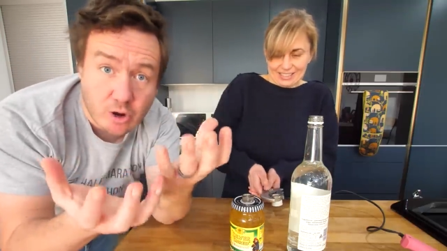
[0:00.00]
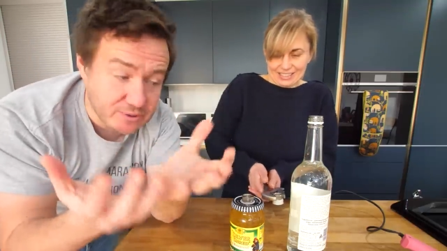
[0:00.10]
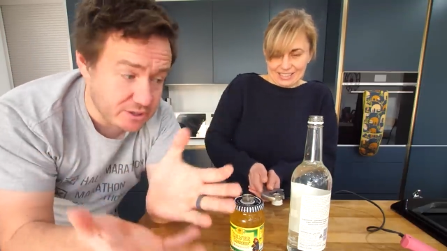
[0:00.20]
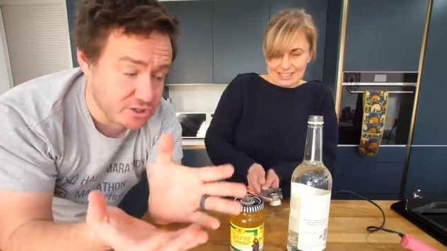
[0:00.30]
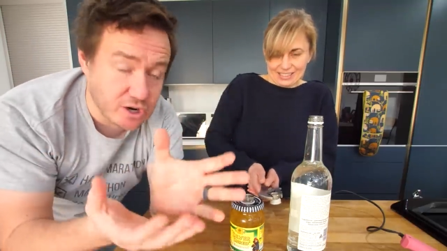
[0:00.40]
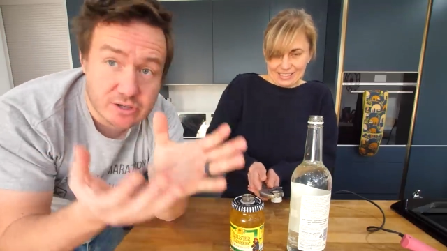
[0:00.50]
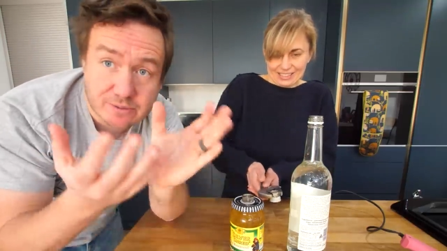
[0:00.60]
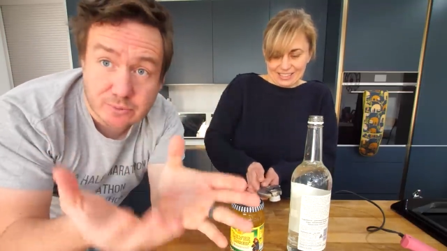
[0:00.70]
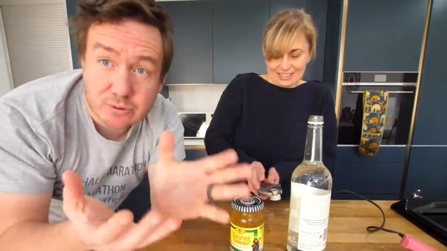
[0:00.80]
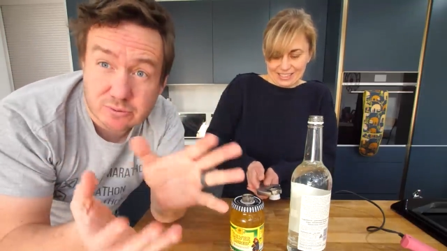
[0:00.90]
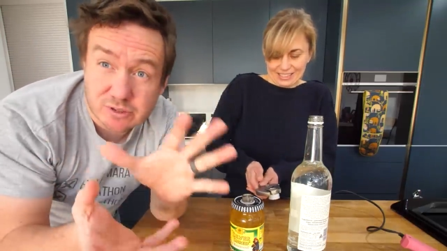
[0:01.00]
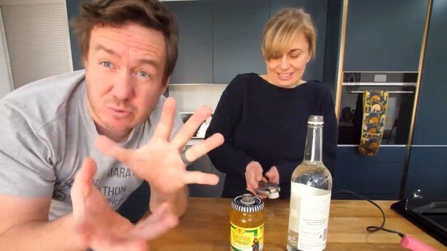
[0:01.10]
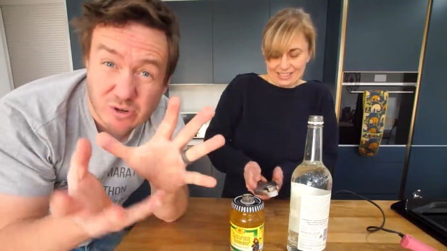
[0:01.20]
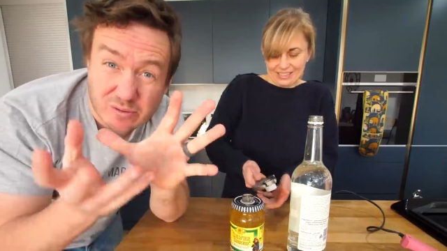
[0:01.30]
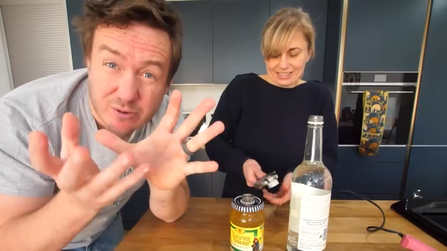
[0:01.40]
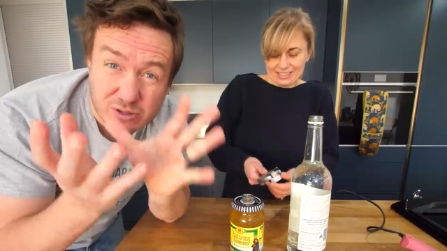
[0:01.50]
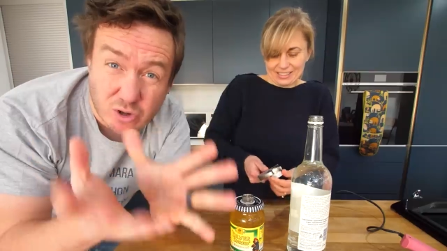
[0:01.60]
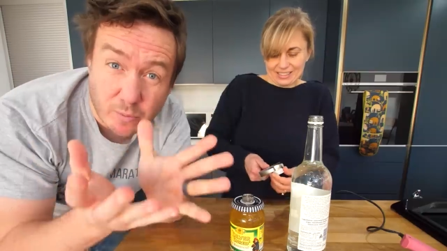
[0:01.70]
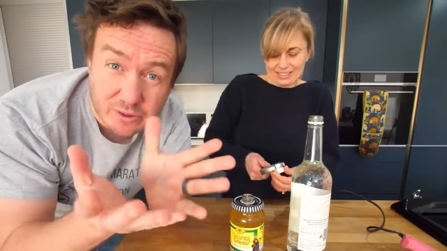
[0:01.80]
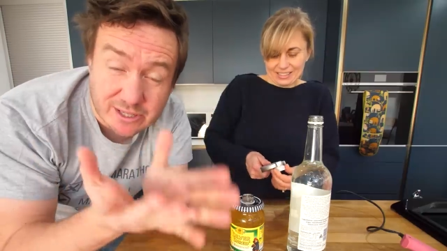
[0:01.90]
Speaker 1: opening jars and bottles is one of the
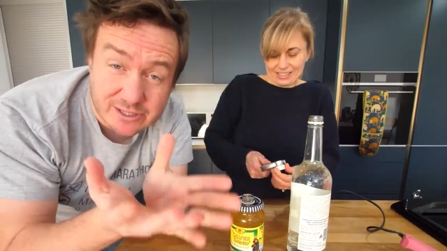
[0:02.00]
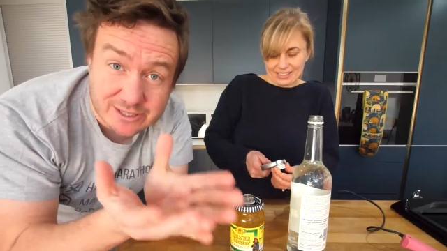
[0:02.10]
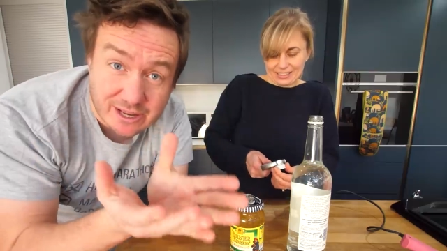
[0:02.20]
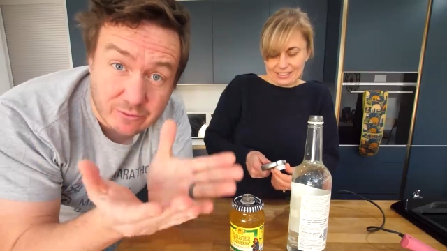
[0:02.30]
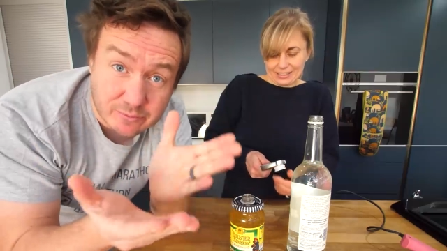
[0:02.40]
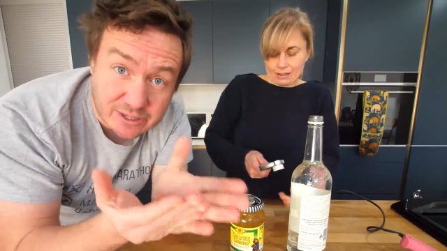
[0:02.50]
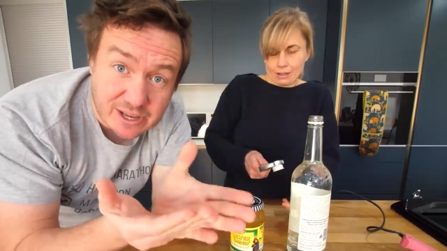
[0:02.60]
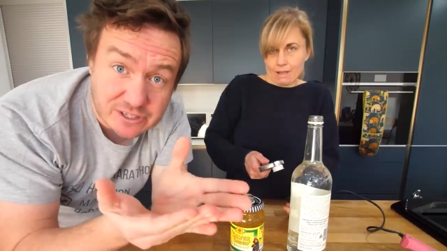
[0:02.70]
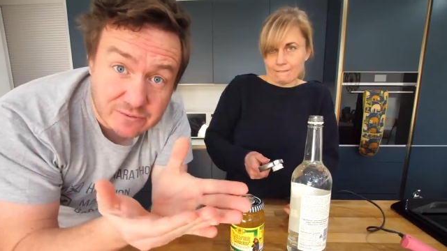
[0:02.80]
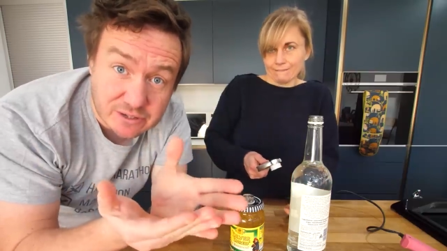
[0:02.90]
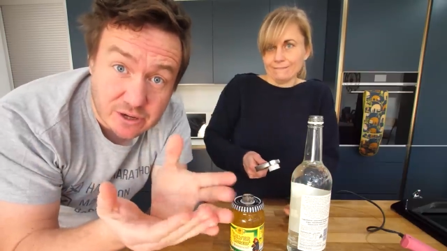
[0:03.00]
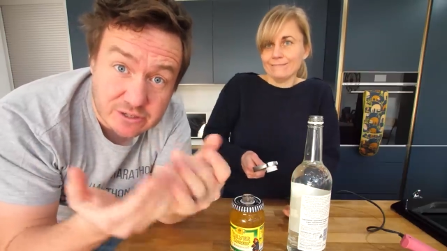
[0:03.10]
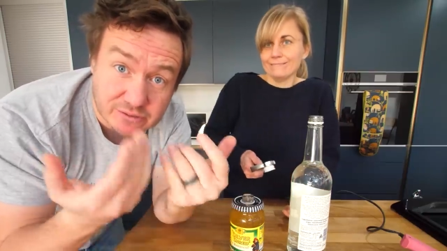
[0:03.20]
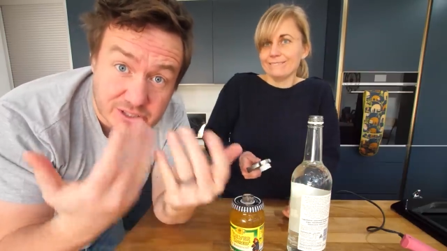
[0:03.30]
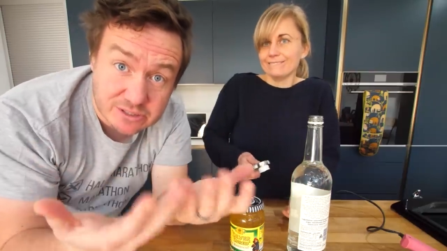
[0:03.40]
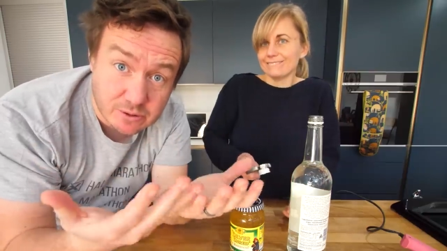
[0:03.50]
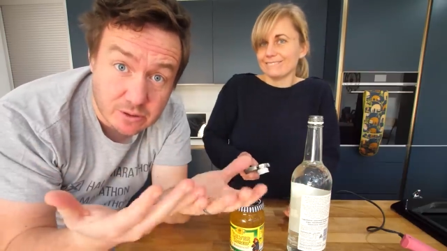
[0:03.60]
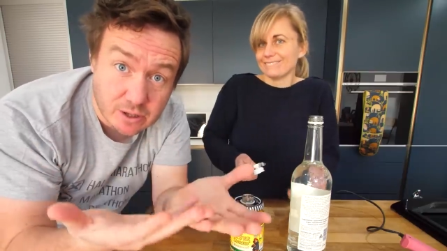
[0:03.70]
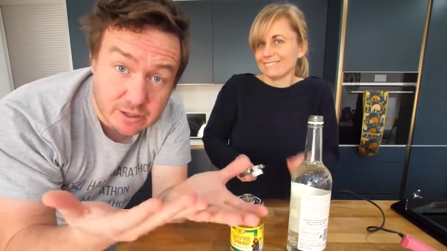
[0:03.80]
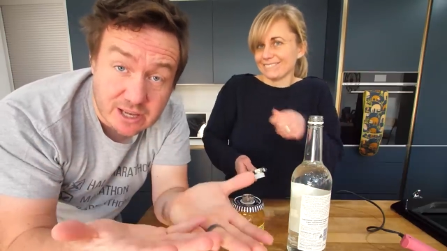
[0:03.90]
most common things I get from gadget videos, if there's
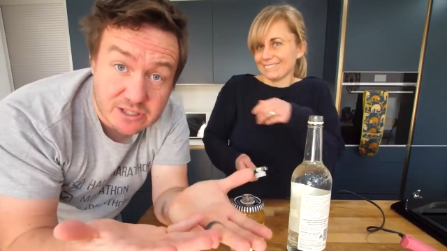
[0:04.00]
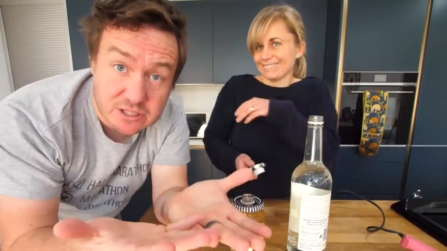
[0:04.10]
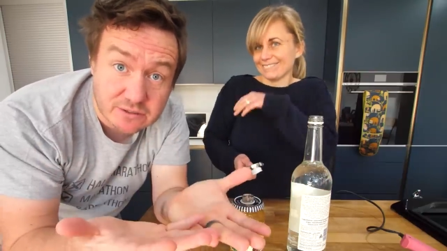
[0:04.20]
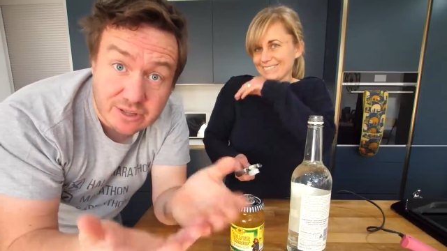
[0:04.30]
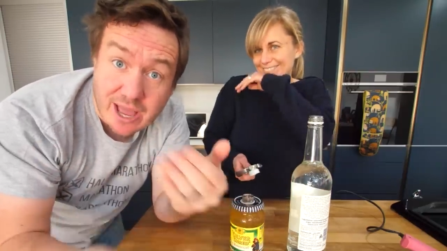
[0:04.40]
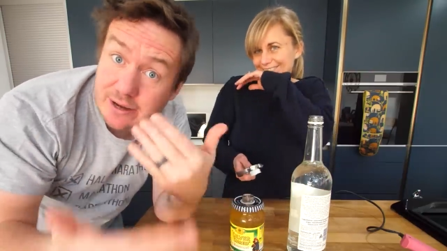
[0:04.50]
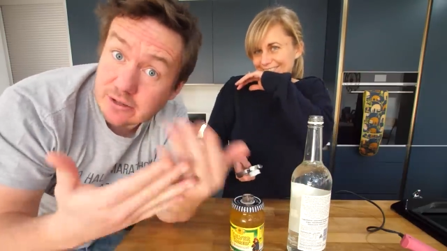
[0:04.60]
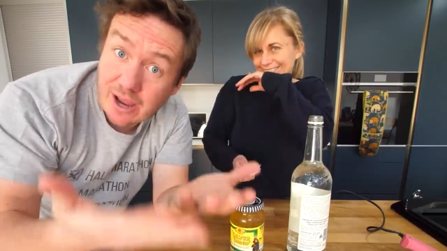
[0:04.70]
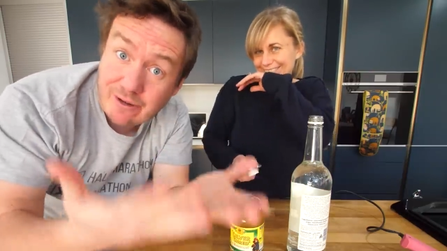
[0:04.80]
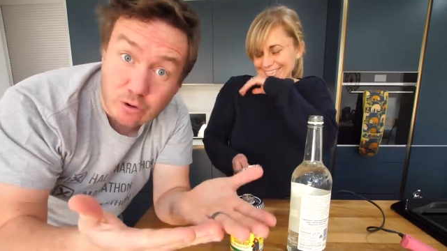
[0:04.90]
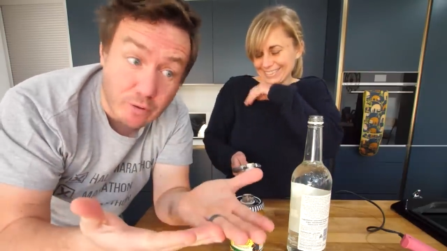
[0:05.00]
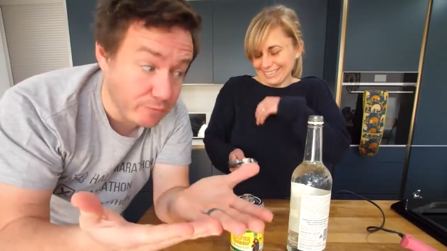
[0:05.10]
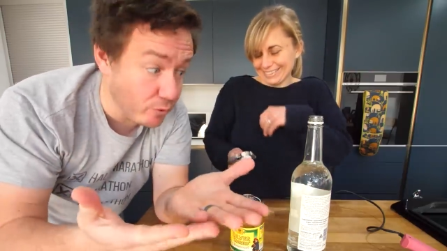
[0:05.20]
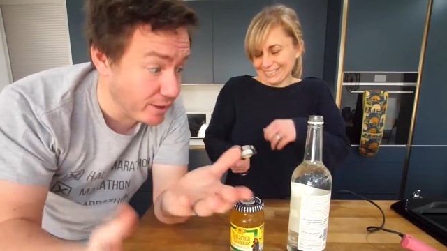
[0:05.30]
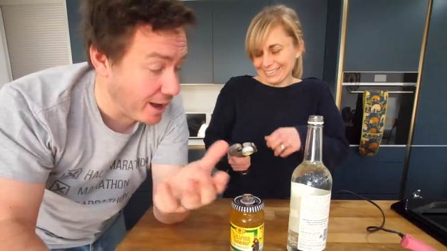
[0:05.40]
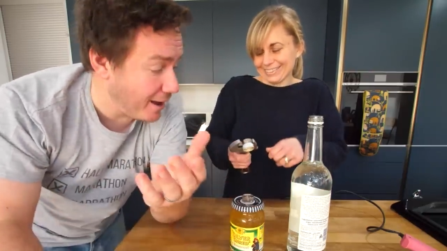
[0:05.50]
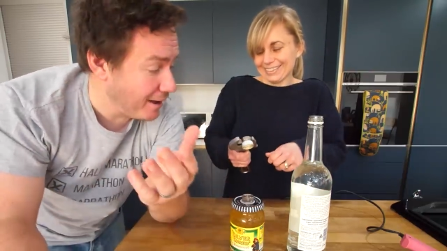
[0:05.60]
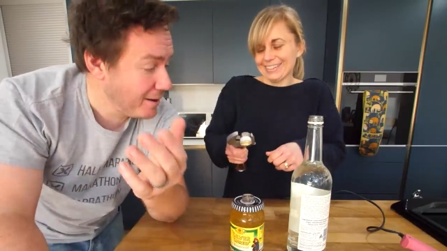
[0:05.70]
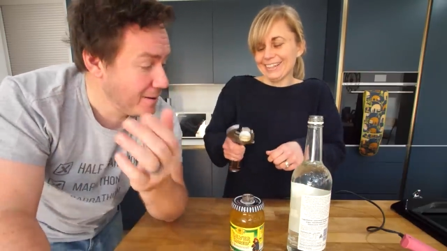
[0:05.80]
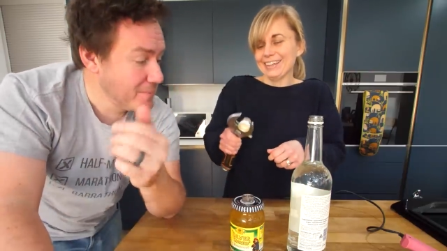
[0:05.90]
uh, gadgets for that, and I have a lot for
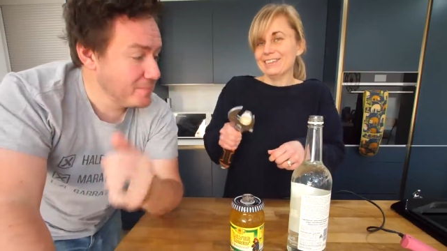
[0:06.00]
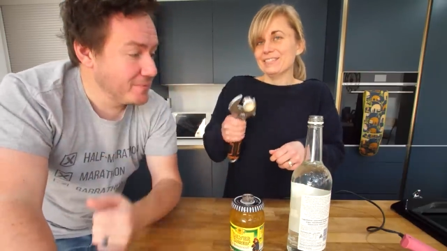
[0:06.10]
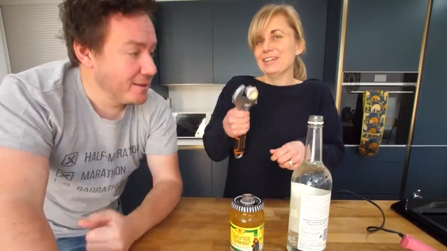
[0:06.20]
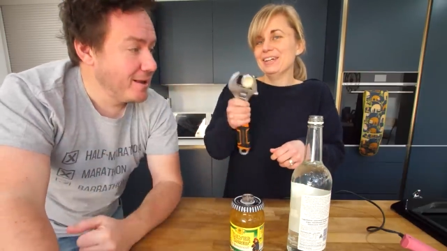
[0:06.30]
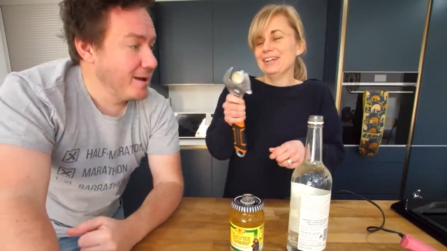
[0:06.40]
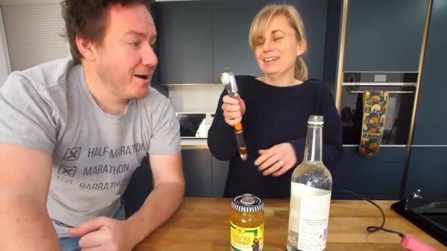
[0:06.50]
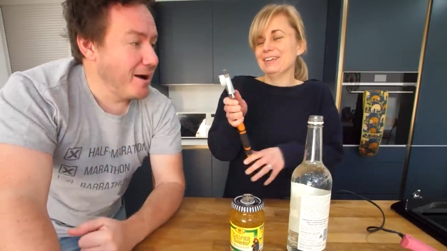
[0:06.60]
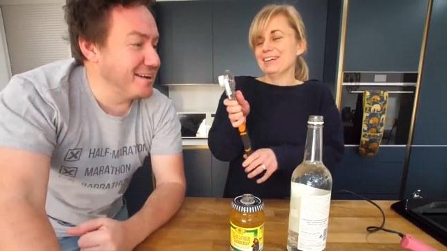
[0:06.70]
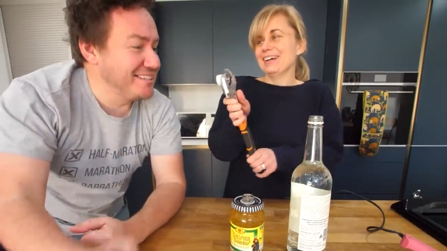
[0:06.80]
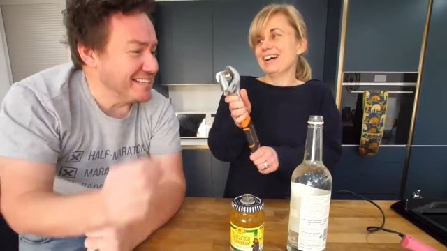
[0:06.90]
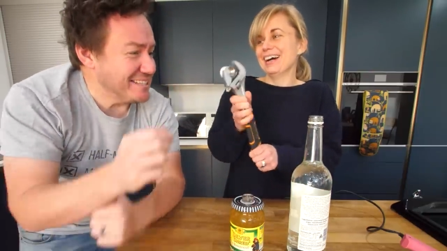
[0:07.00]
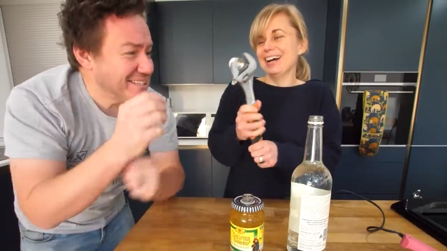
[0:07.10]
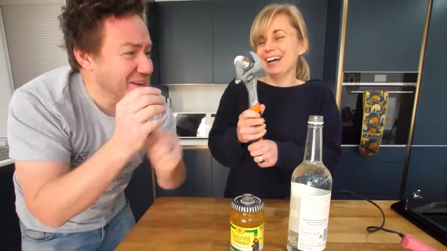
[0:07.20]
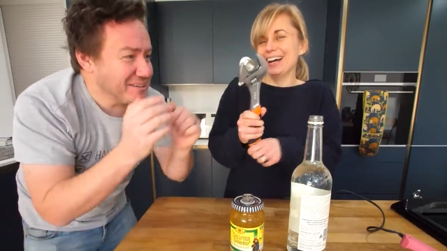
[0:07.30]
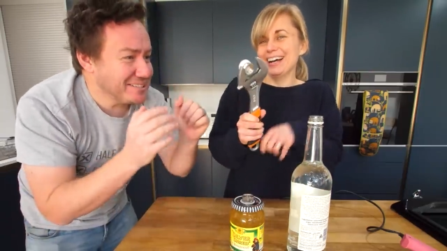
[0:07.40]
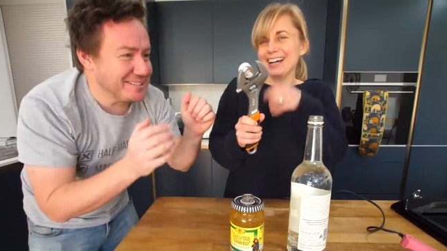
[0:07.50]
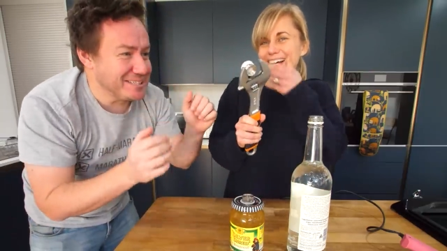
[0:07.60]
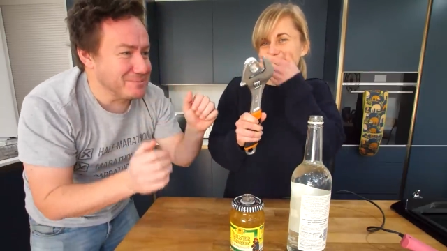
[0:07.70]
that. It's stuck to the